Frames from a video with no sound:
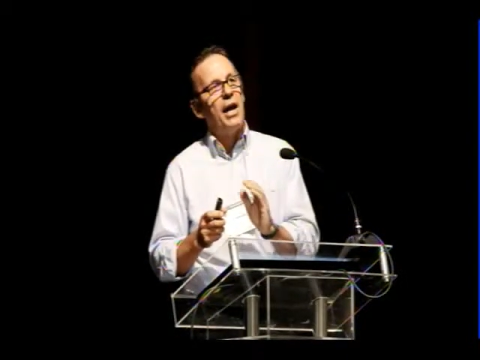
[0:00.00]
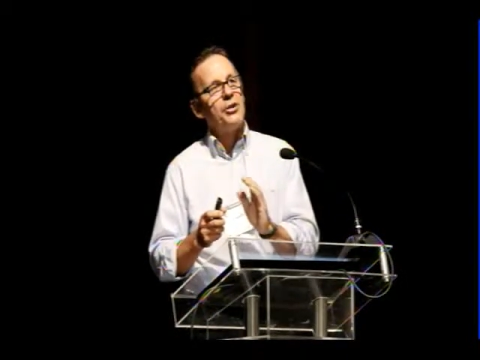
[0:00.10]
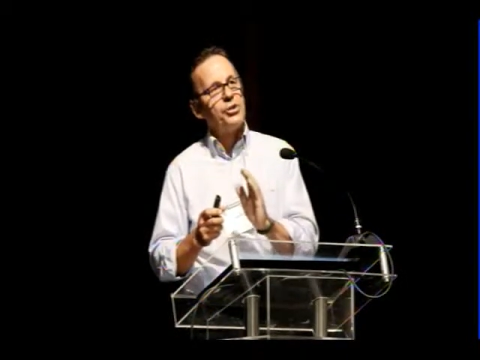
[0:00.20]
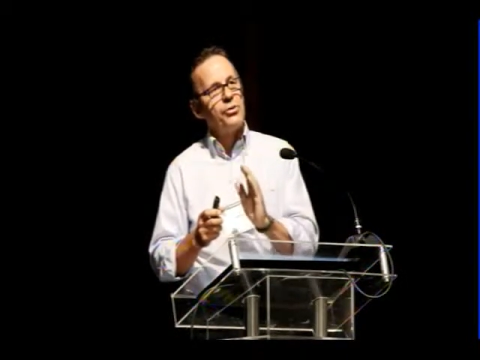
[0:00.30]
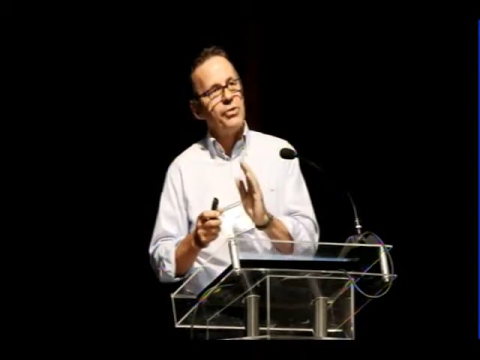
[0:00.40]

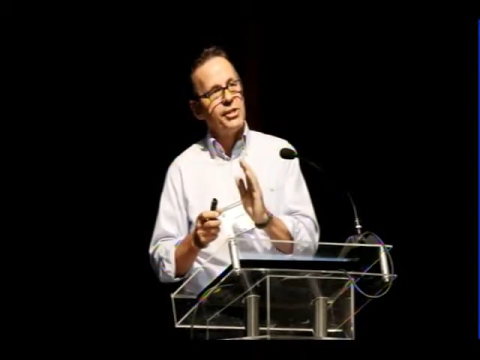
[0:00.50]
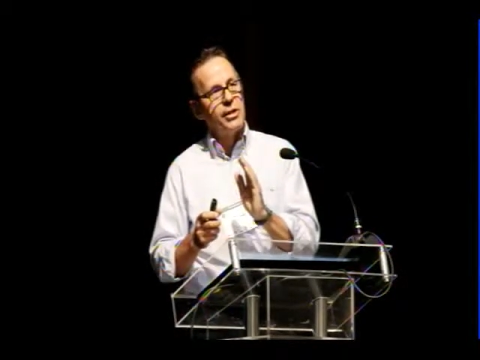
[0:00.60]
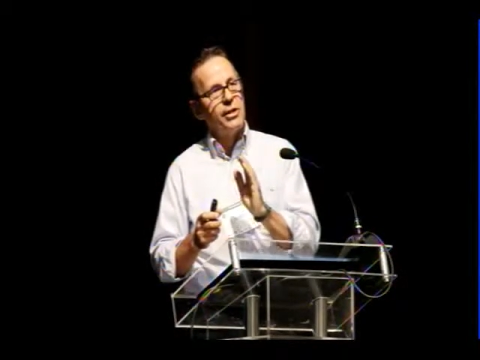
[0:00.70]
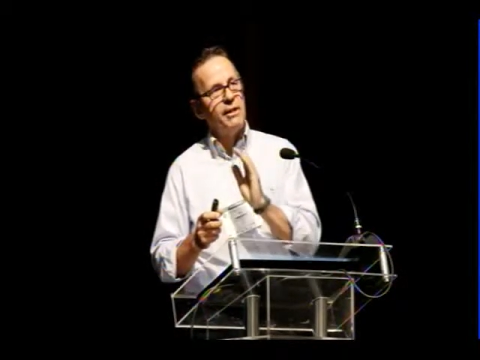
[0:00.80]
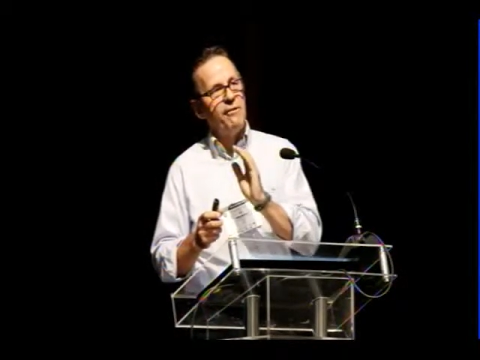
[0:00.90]
also
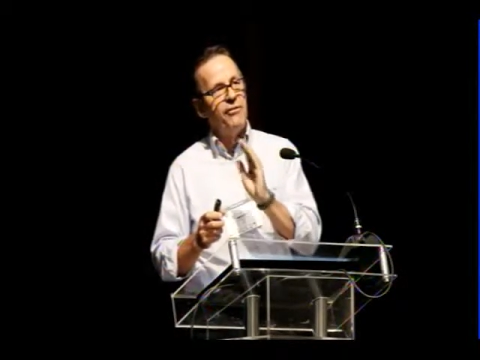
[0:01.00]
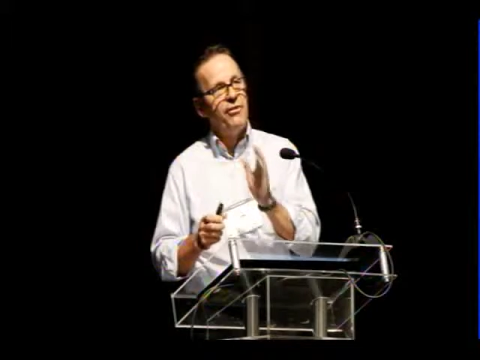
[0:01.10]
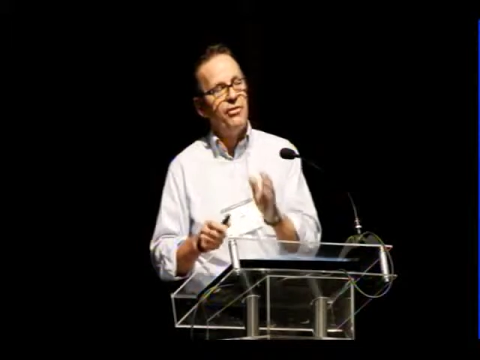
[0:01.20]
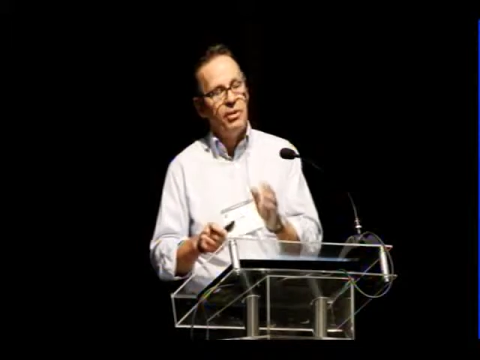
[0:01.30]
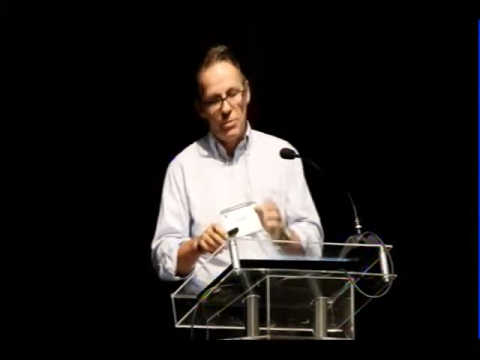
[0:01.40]

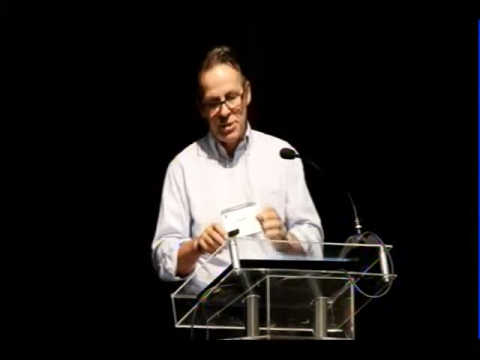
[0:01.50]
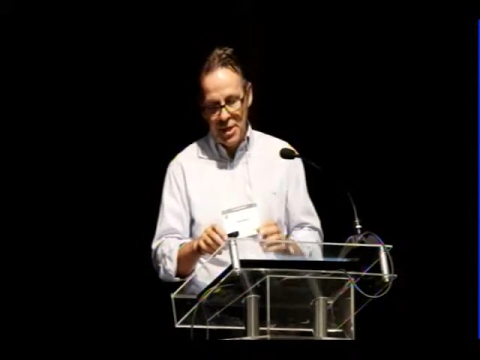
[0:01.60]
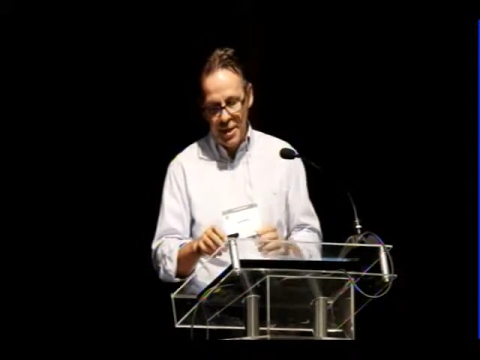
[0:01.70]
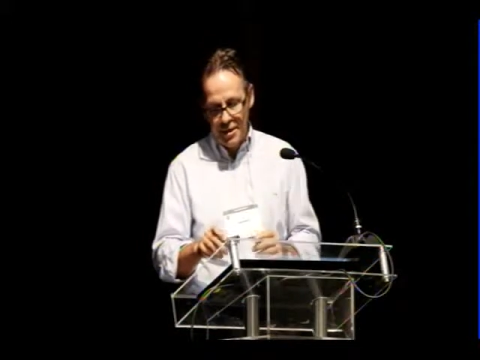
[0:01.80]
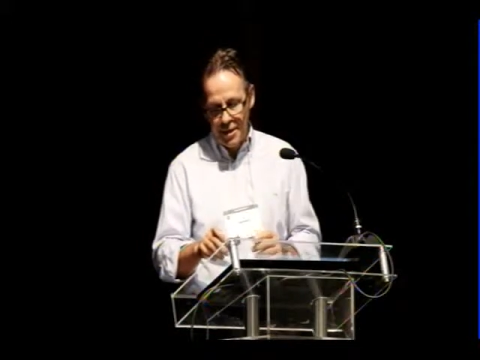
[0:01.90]
result in
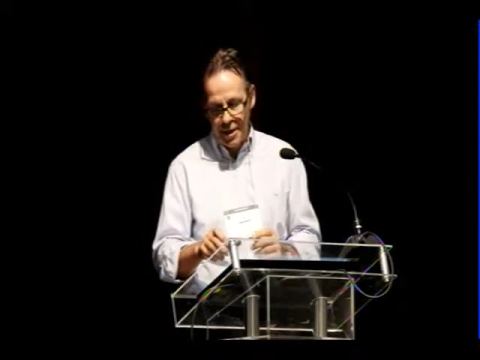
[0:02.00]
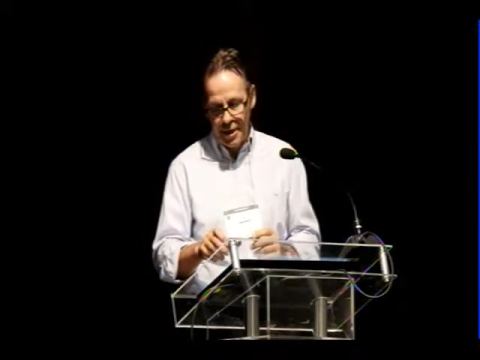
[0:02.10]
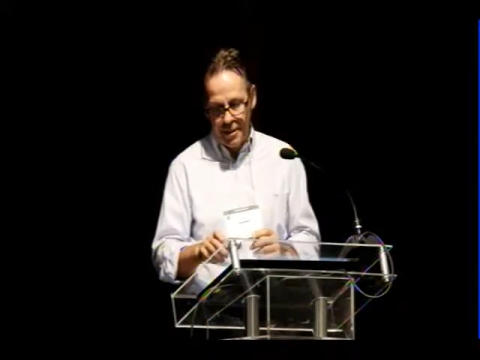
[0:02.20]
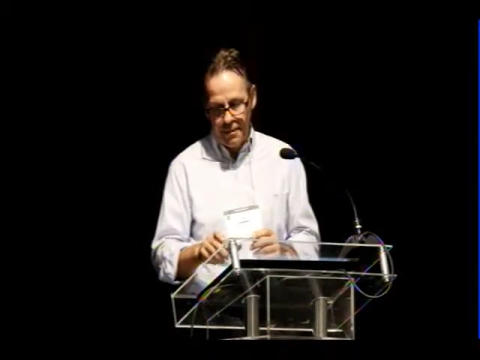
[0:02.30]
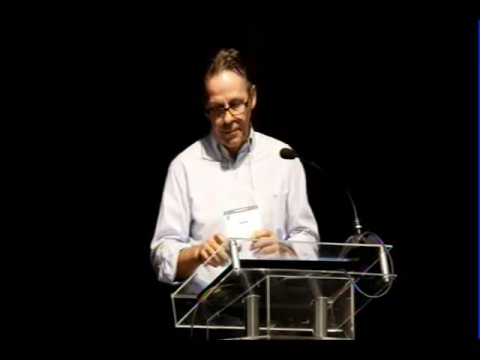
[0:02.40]

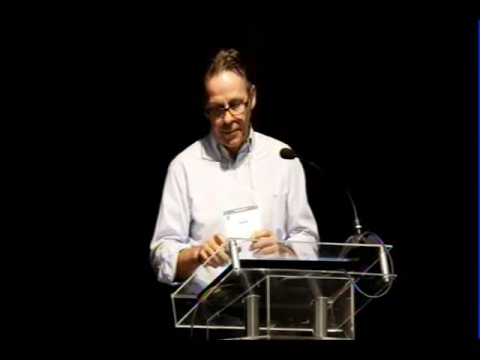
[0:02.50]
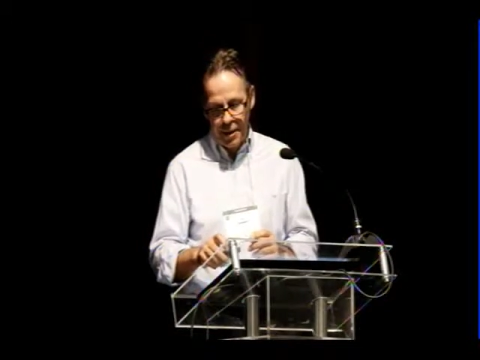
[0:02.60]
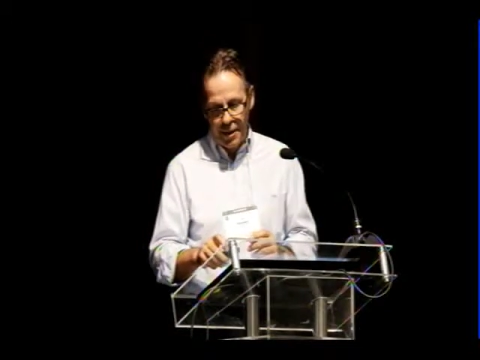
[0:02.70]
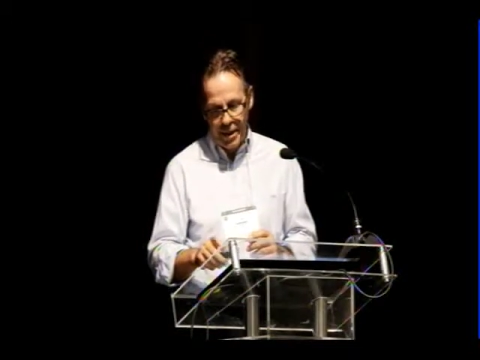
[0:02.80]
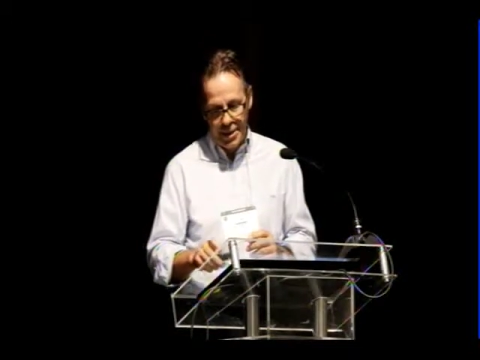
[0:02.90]

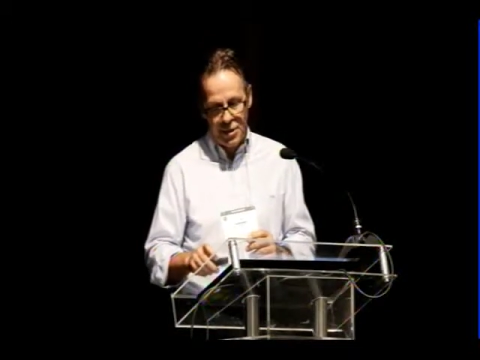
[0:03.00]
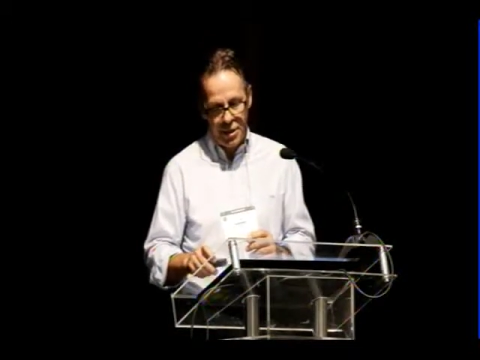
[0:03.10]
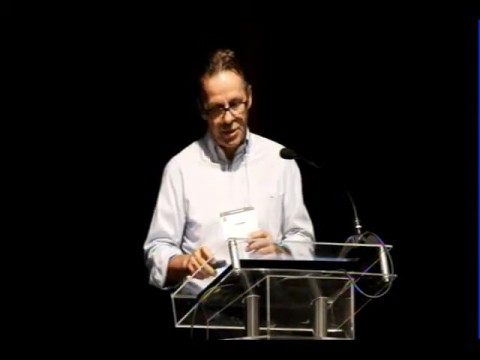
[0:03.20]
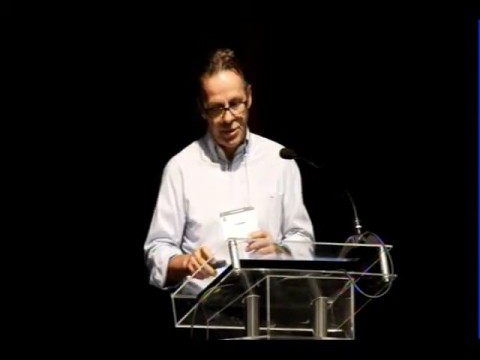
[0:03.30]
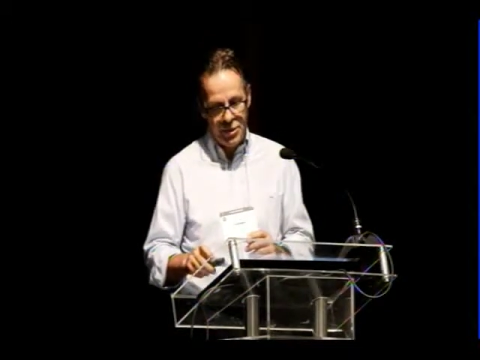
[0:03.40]
50%
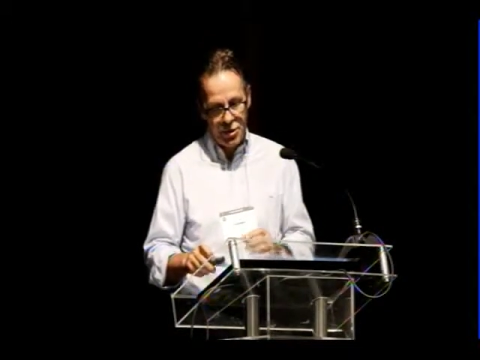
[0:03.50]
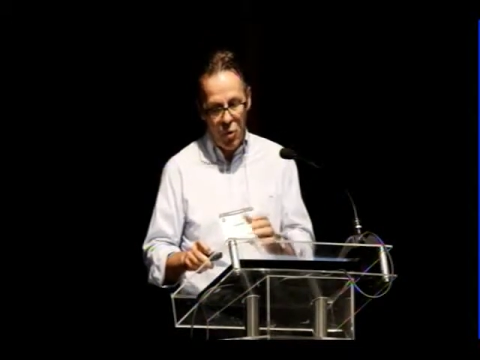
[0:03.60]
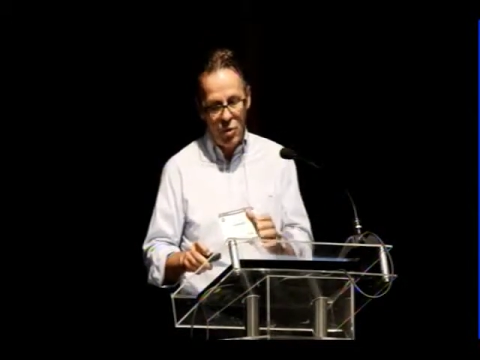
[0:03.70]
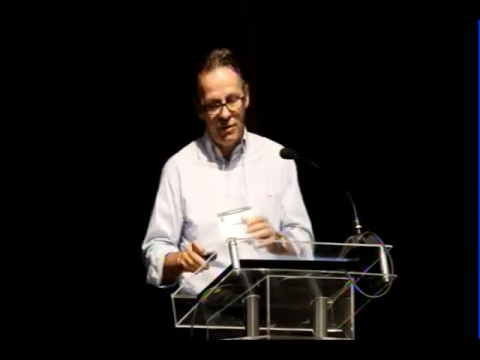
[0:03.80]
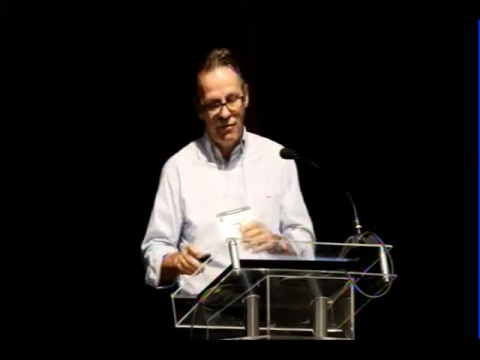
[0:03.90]
less losses,
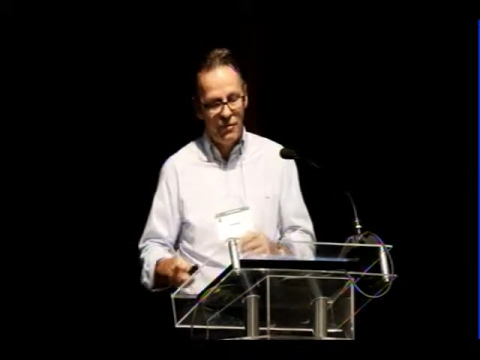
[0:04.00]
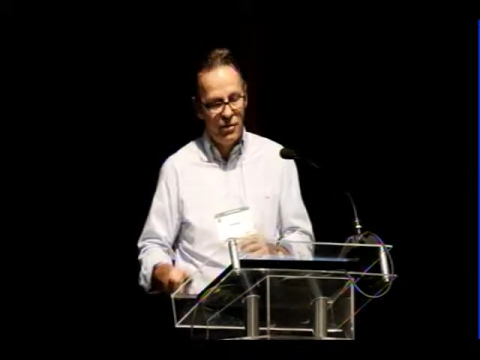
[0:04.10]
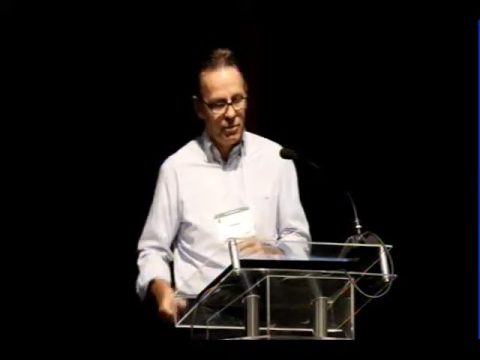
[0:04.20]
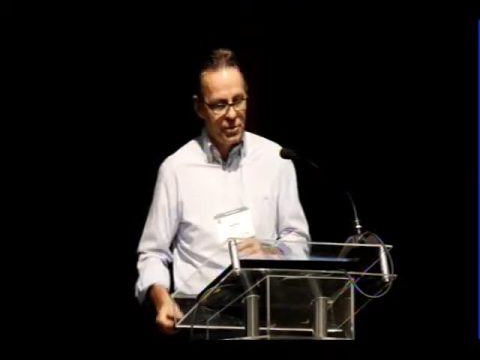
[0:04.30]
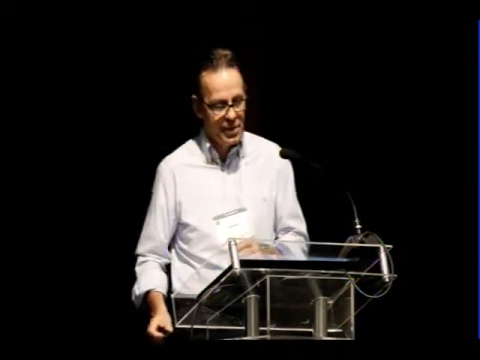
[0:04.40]
only
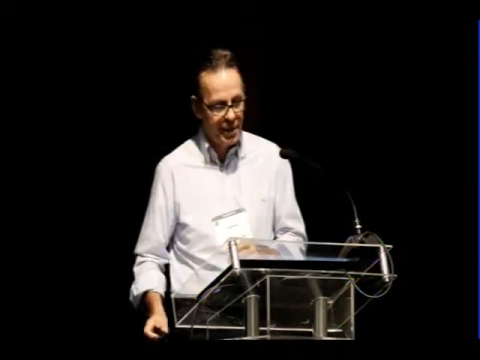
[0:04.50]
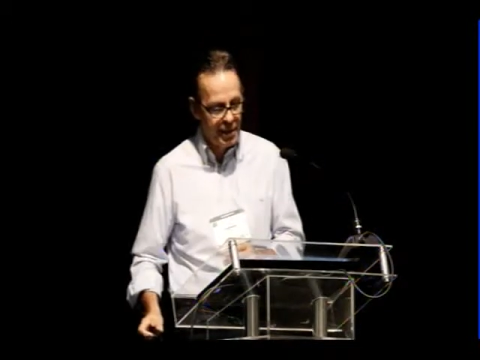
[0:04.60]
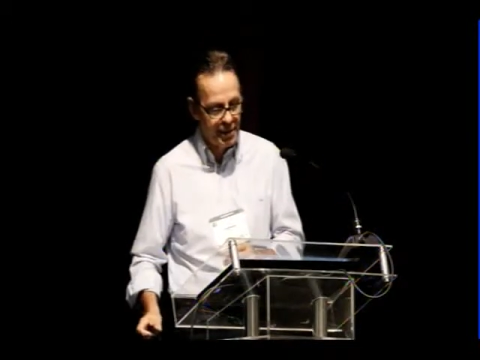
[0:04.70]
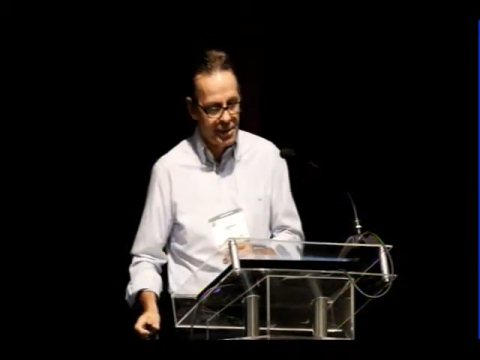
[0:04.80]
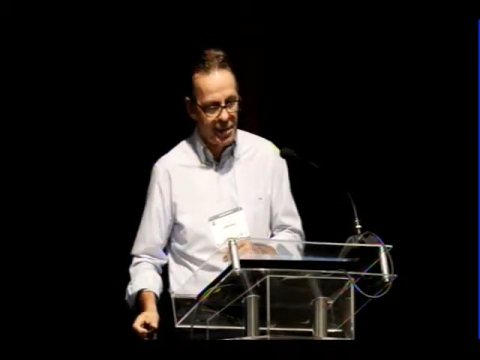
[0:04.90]

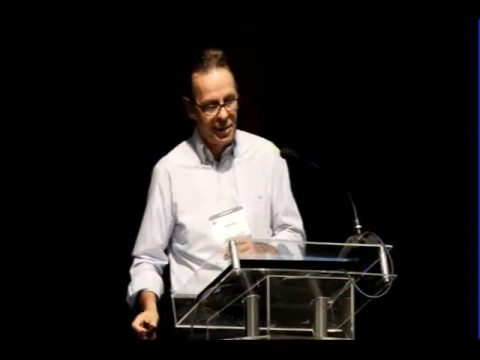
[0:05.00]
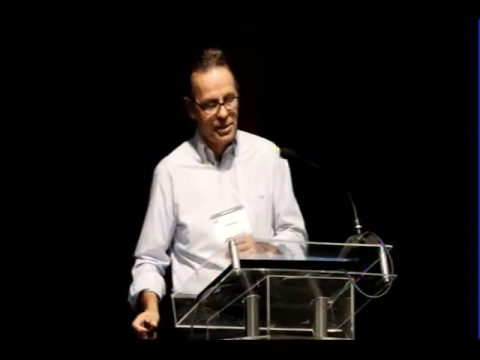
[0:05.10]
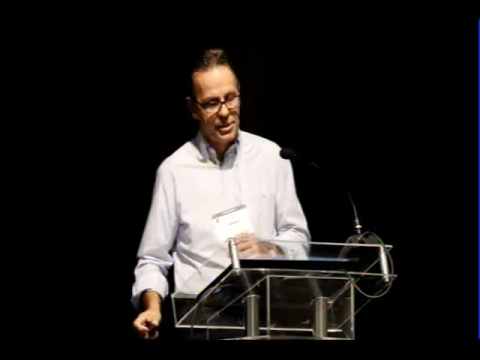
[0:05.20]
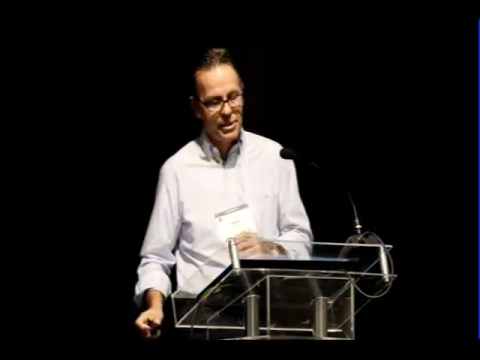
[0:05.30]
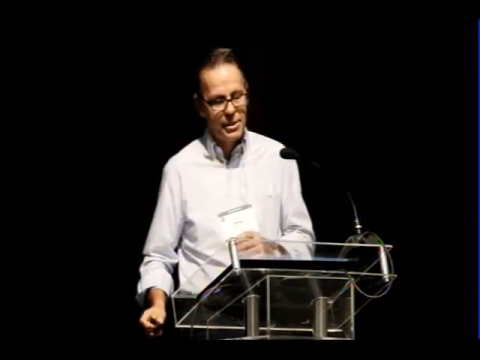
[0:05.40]
50% less
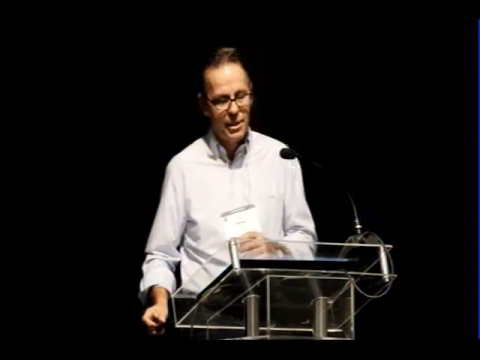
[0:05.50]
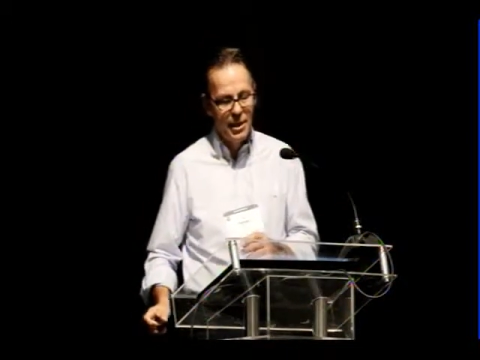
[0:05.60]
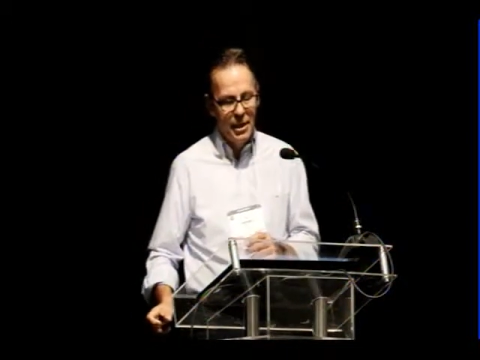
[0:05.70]
losses.